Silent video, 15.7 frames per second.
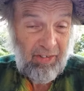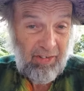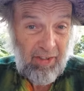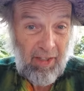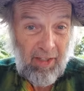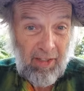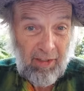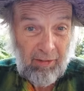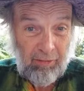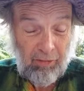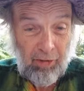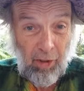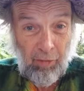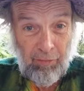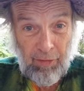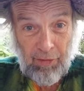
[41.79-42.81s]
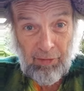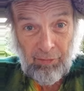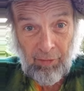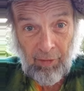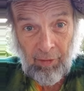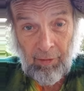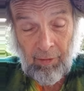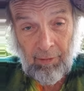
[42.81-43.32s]
Yeah. So these
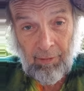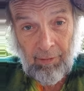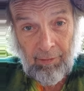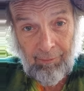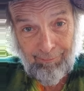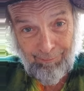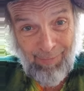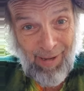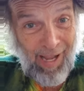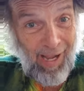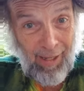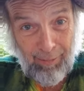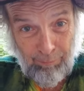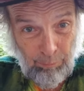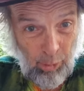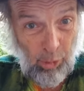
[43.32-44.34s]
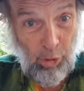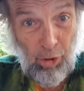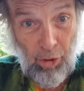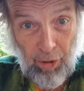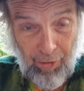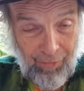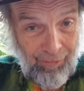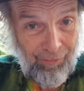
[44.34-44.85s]
bad
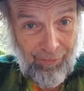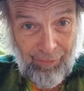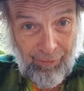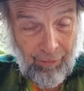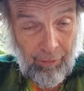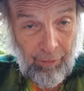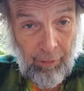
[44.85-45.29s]
boys,